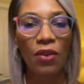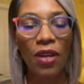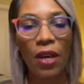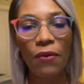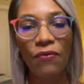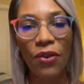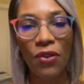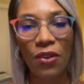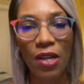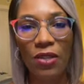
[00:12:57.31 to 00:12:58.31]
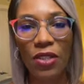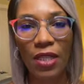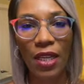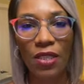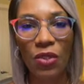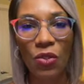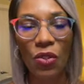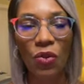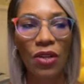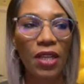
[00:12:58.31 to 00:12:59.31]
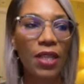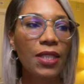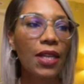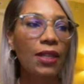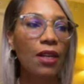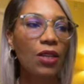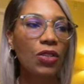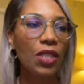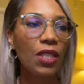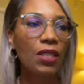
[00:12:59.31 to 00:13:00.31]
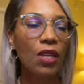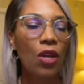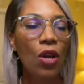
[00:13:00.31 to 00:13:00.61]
help further understand social-oriented technologies.